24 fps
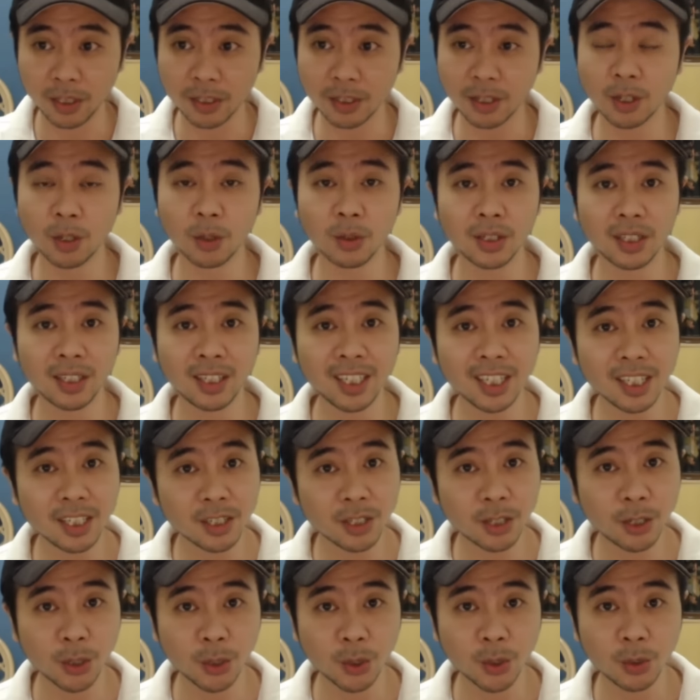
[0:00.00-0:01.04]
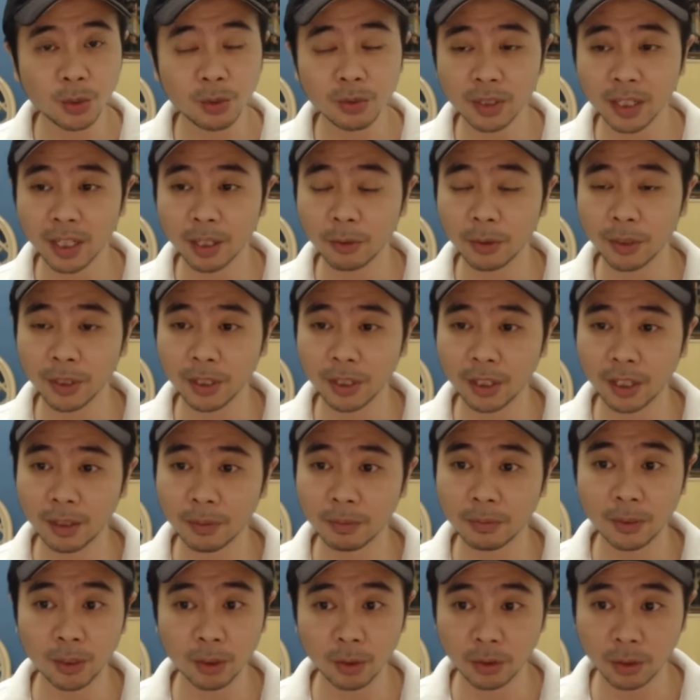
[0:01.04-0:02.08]
So these two that will
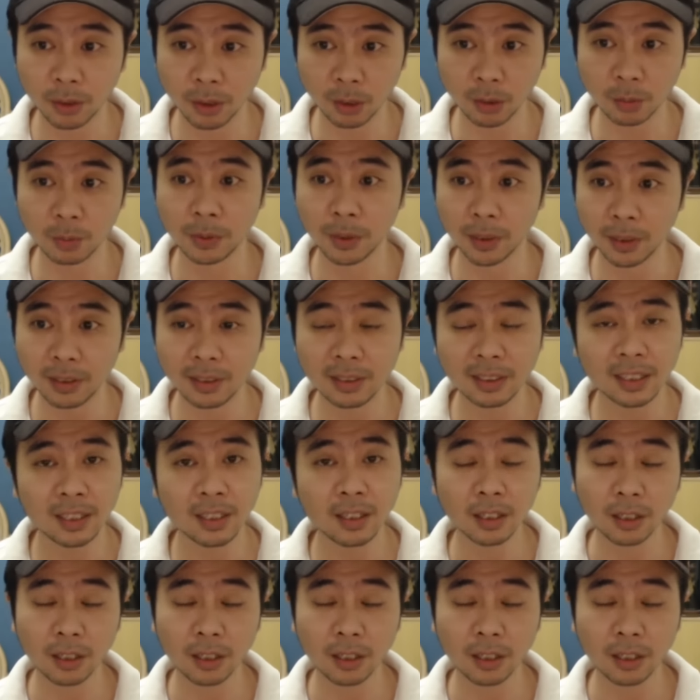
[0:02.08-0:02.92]
come to global,